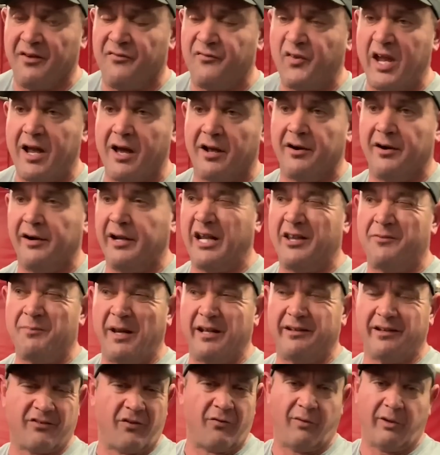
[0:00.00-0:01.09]
my feet underneath
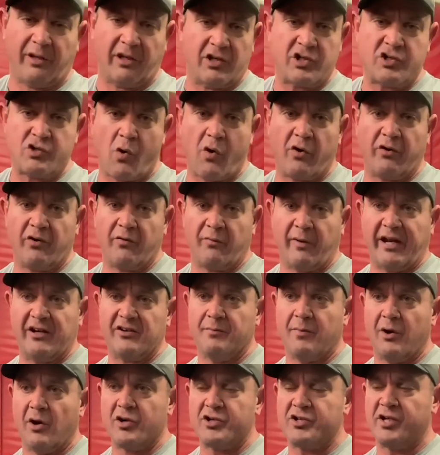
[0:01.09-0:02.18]
me, it doesn't really shorten the
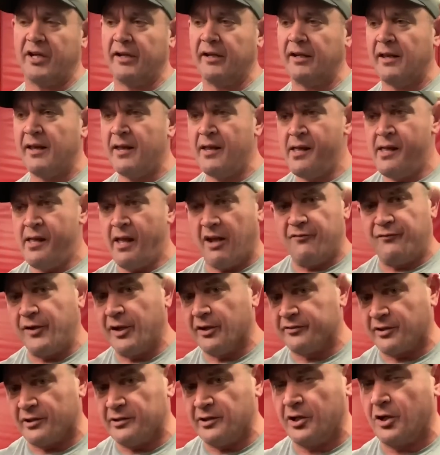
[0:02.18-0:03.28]
range of motion. and
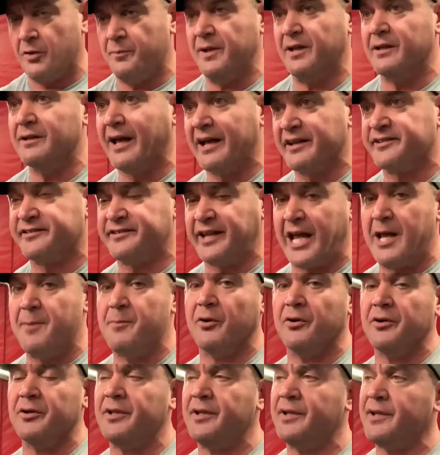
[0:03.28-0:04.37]
feels a little bit less
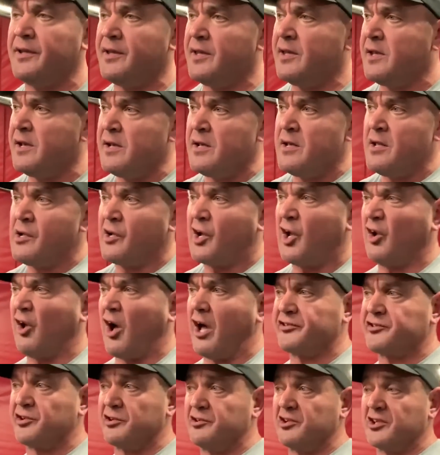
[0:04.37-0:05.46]
stable. Could
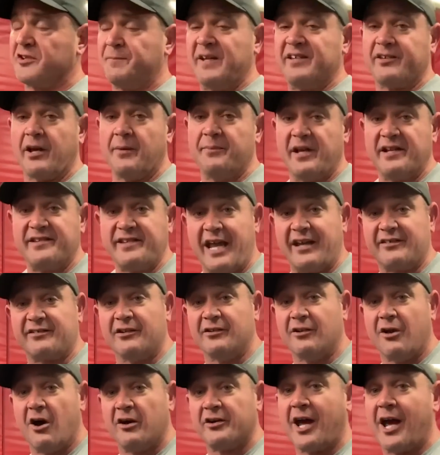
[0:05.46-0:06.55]
also just be something that takes
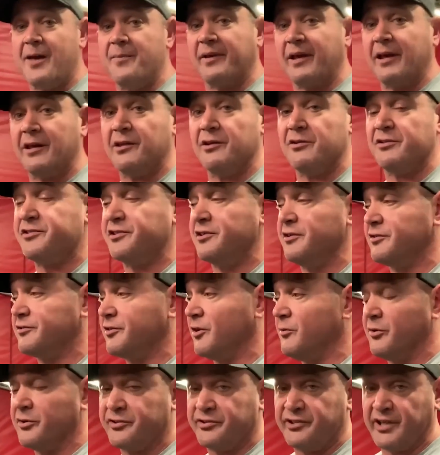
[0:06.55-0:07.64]
a long time to get used to,
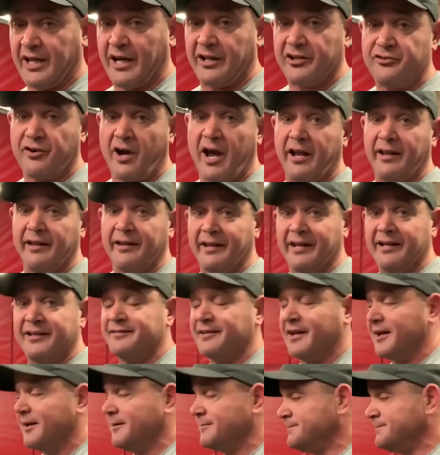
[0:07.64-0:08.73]
so we'll see. I'll try on the next